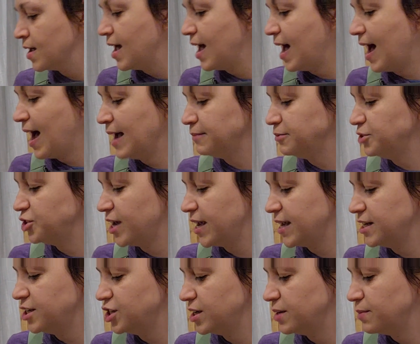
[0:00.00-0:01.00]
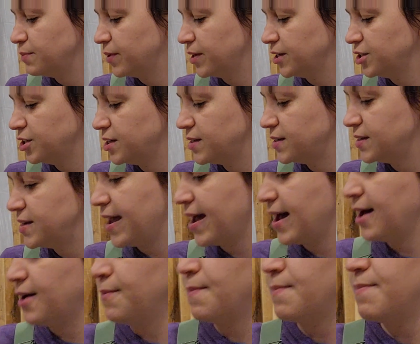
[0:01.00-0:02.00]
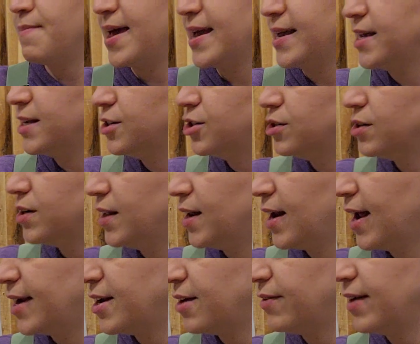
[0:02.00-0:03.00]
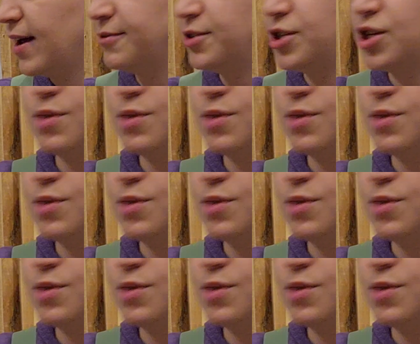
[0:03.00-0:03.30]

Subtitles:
I'm changing brushes now, making sure that I don't have too